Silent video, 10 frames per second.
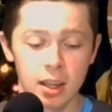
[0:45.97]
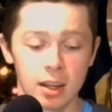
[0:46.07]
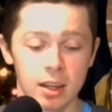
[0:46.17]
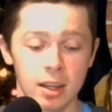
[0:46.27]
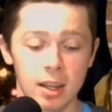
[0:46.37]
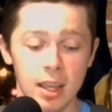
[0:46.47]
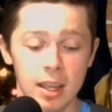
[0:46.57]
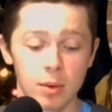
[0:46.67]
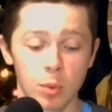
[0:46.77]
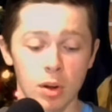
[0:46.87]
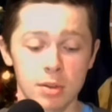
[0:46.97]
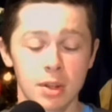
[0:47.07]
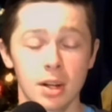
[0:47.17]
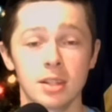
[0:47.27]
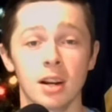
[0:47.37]
And we're also
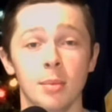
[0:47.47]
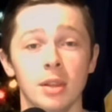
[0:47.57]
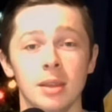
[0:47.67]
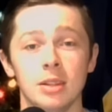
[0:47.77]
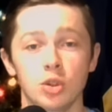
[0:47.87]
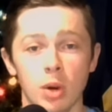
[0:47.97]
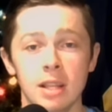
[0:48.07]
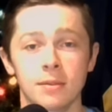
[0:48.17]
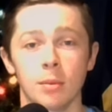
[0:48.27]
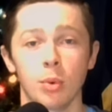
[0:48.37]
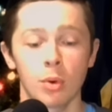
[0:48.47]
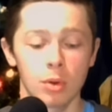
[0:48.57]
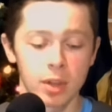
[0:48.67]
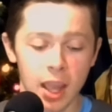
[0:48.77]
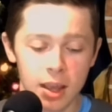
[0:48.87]
going to talk about the transfer
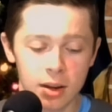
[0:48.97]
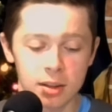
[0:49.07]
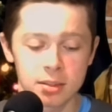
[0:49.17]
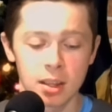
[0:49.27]
portal chaos.